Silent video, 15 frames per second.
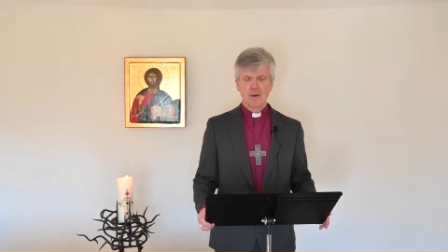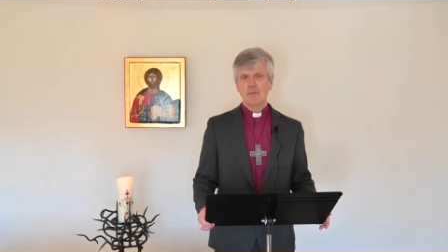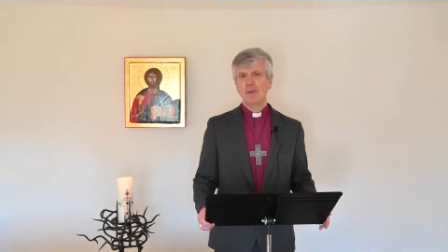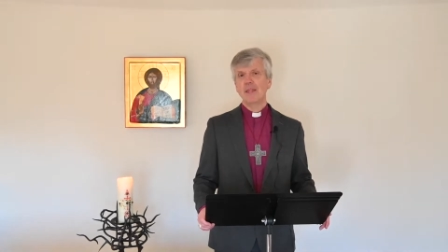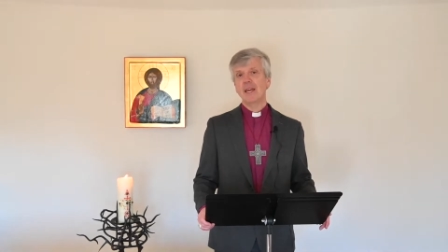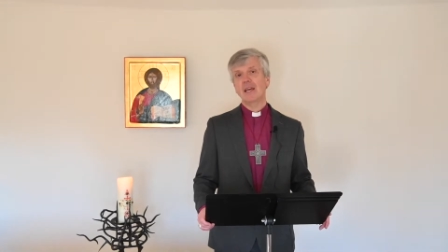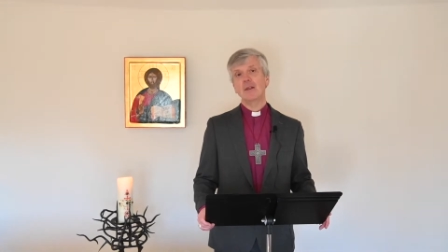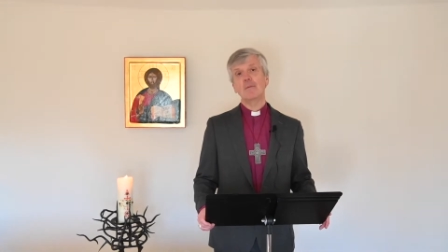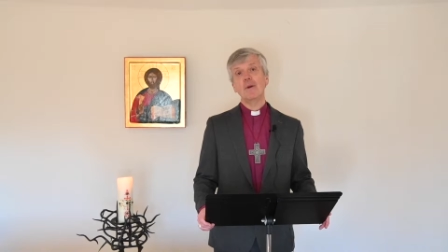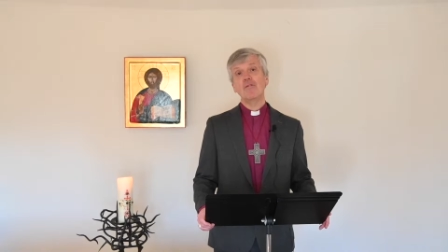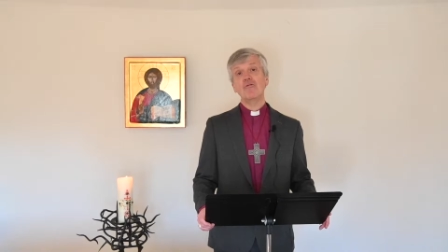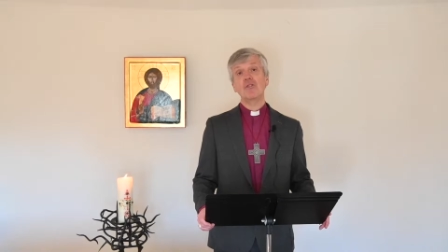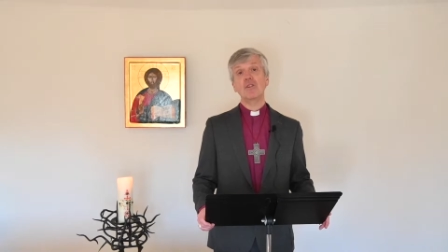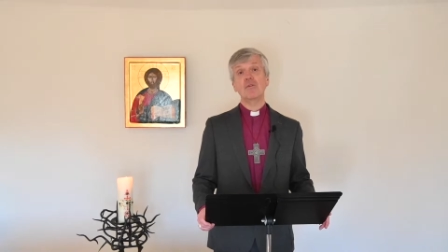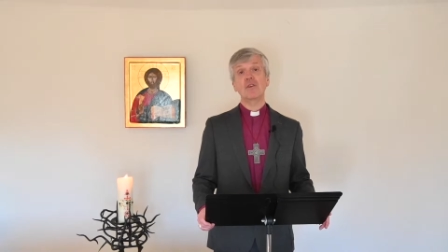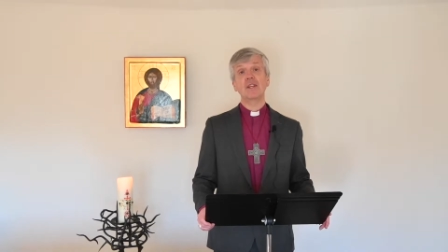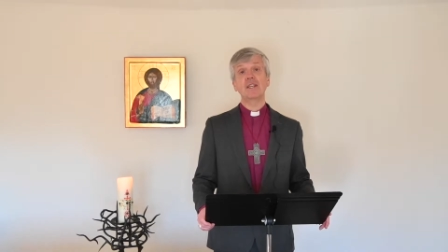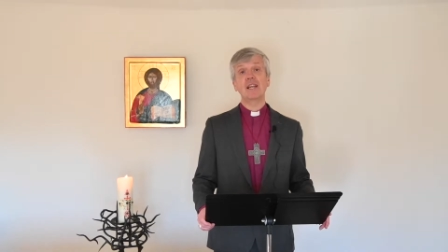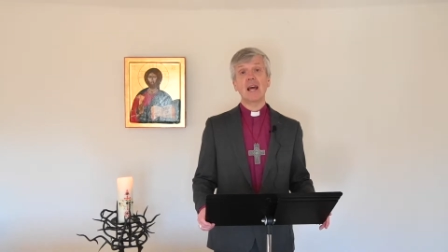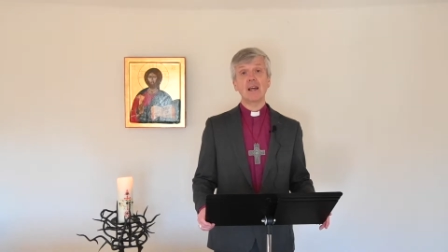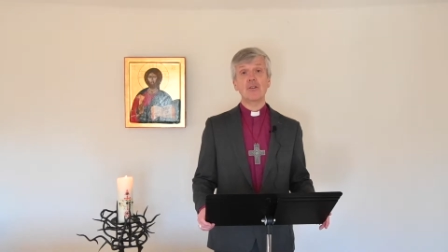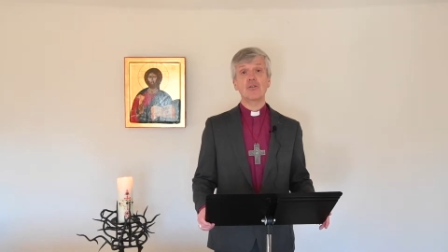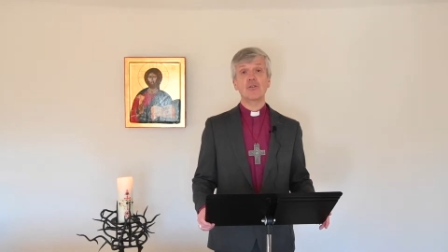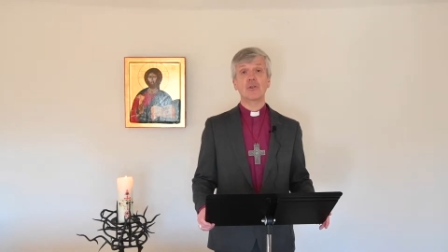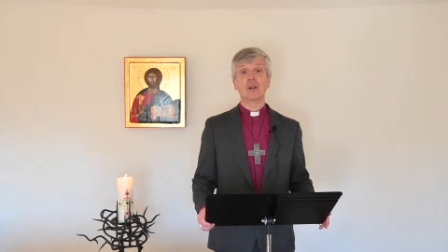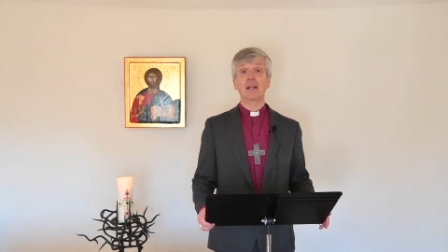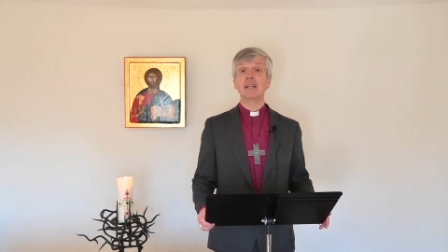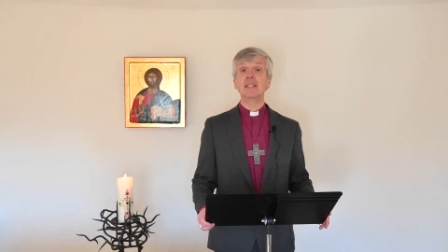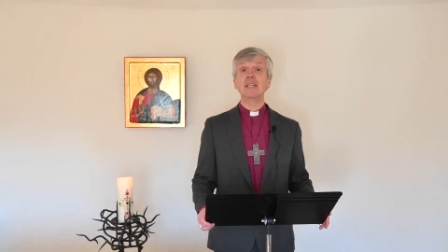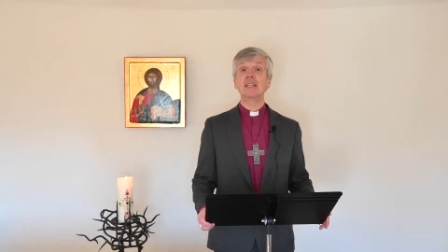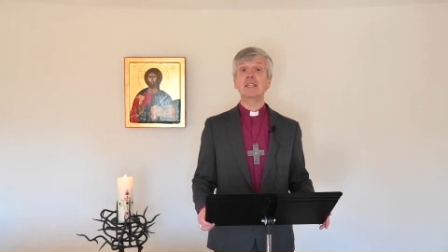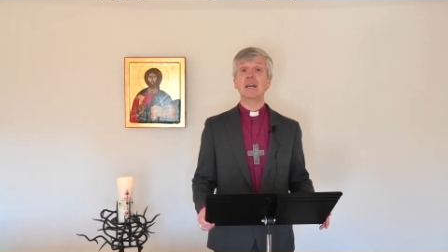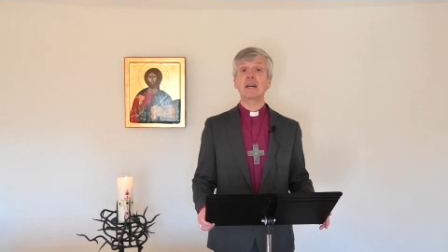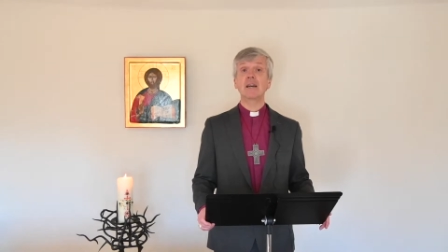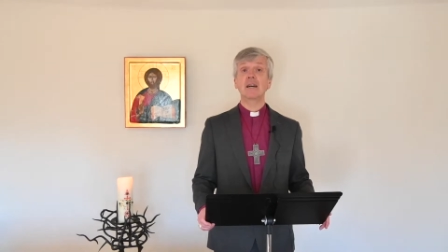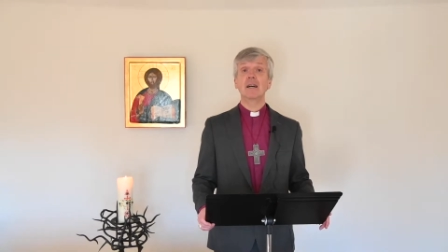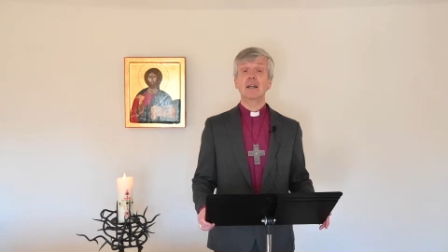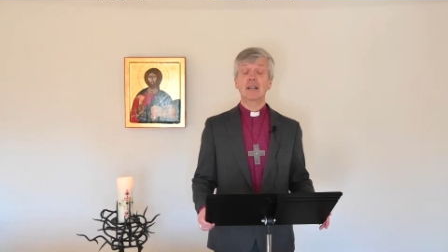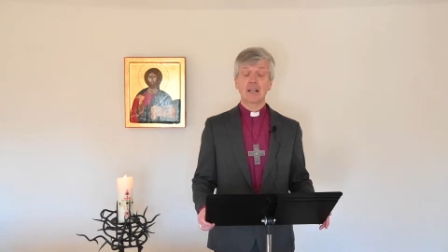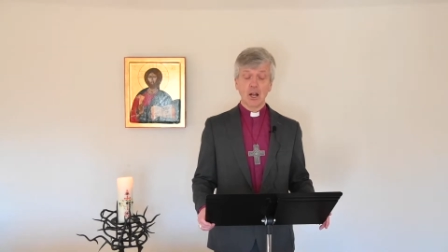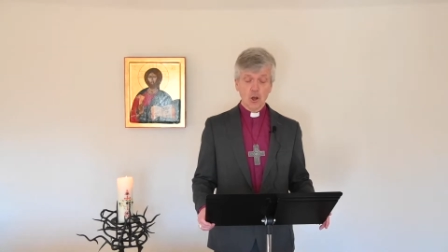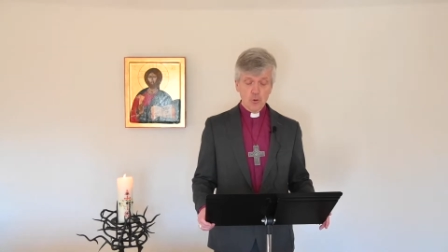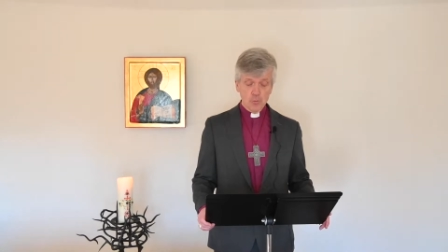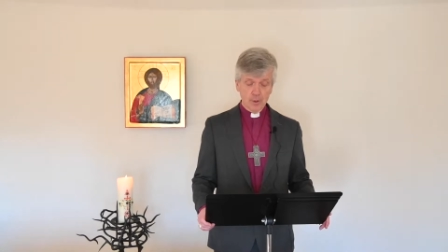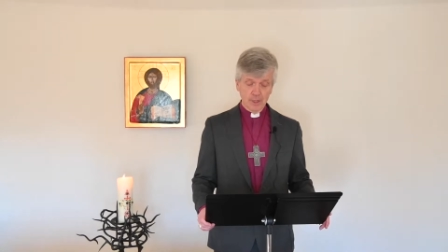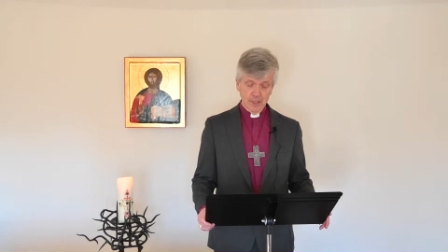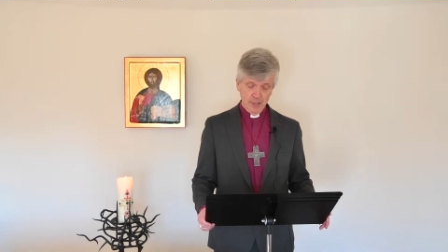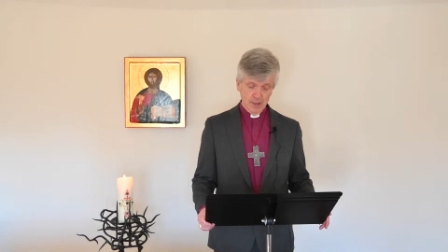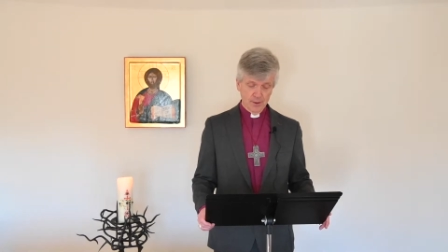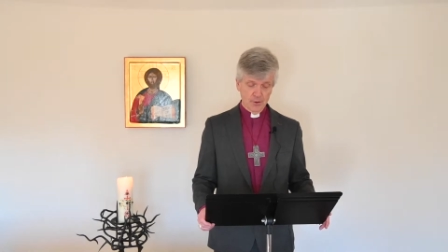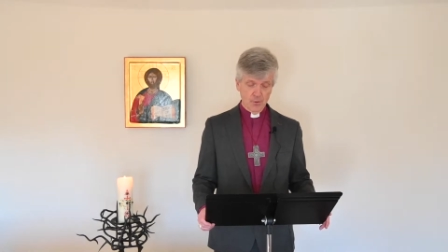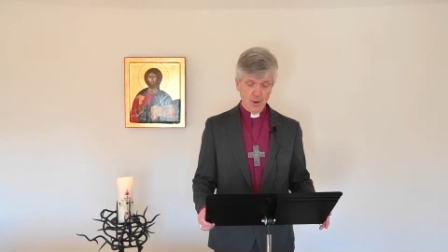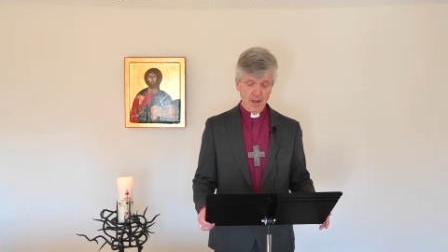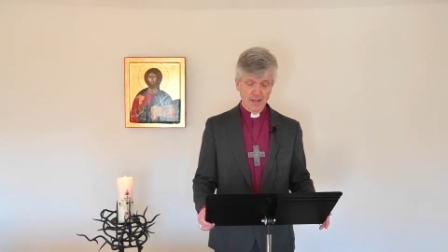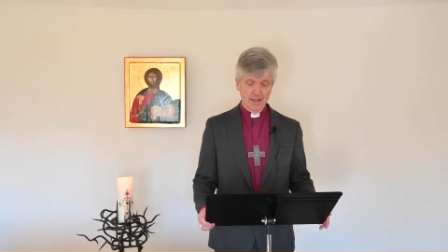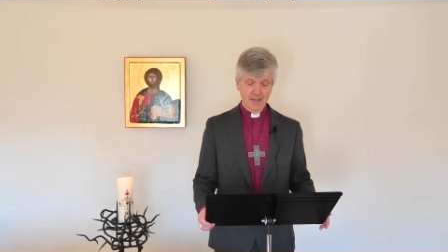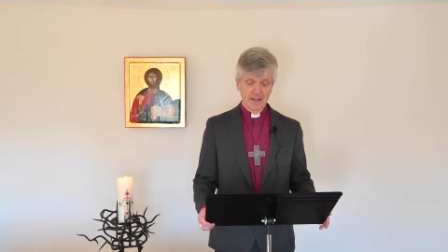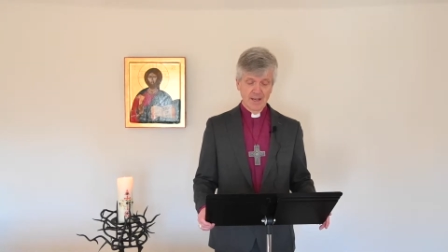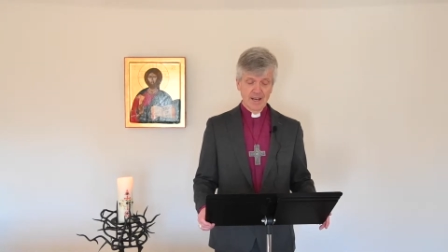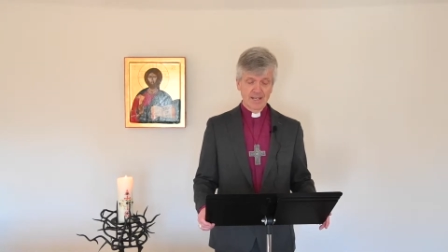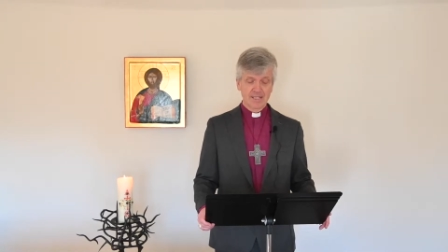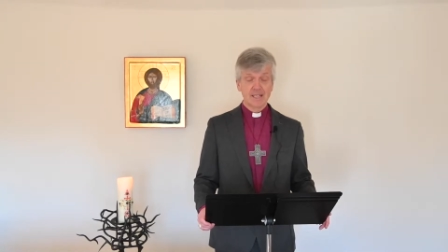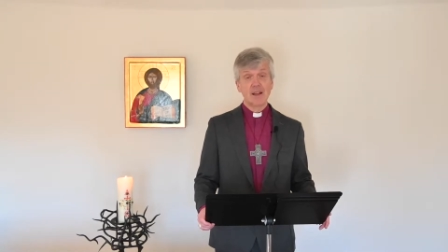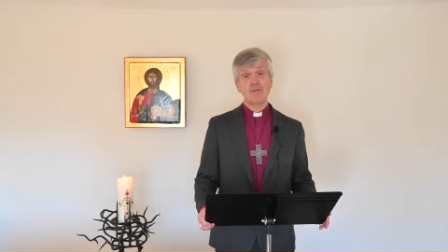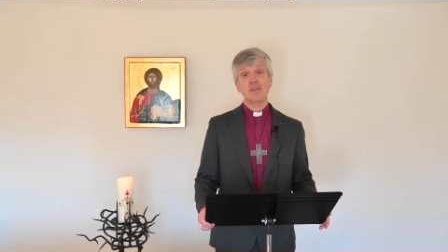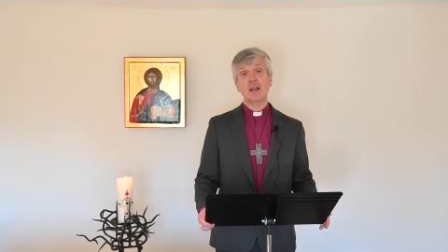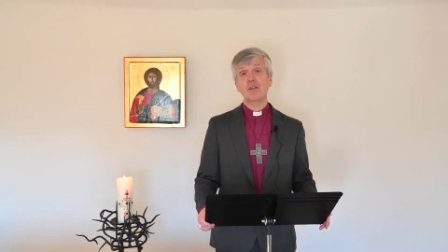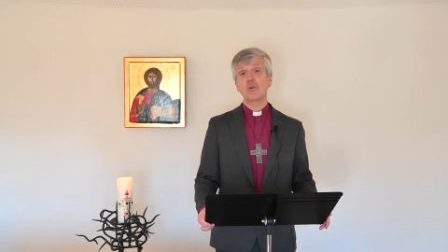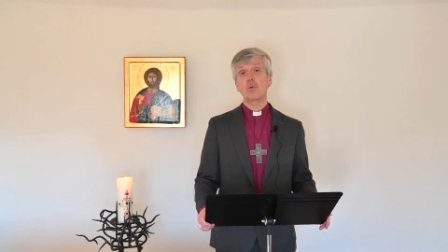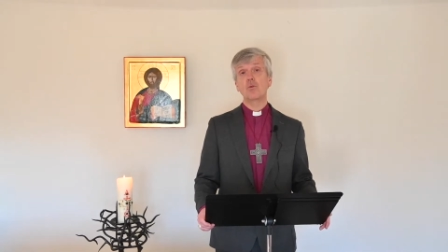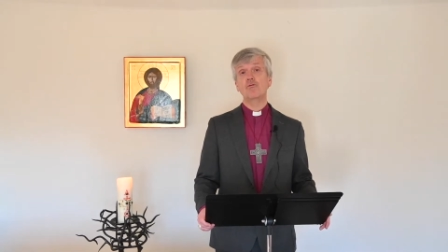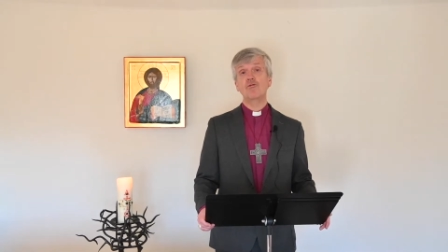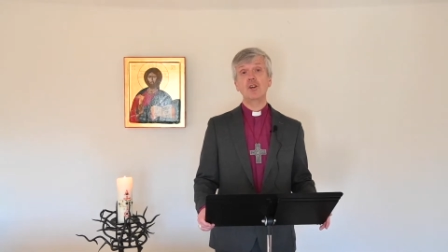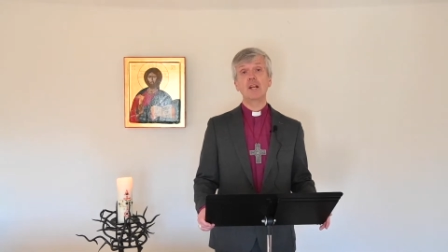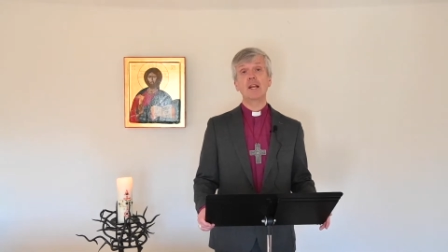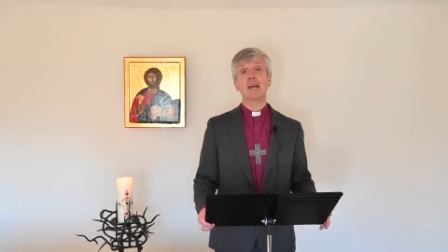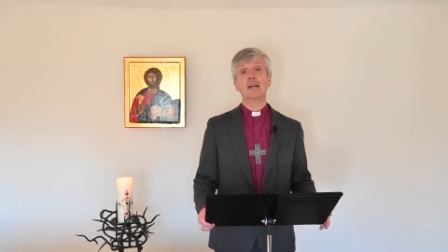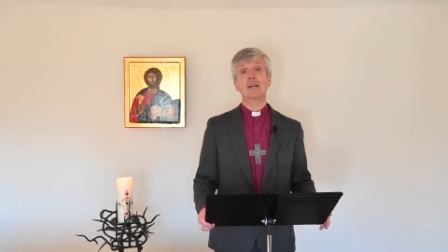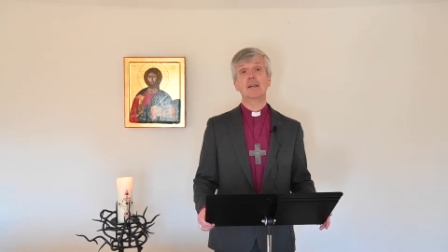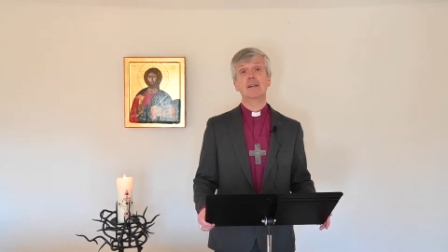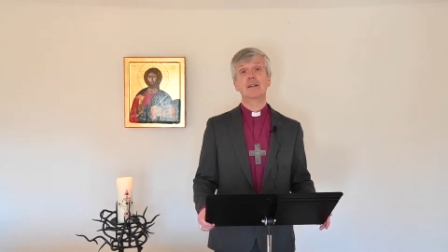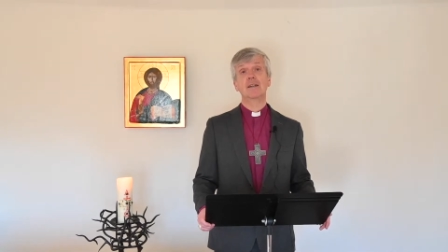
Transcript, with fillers: But the experience of a national, indeed a global earthquake, has left us all reeling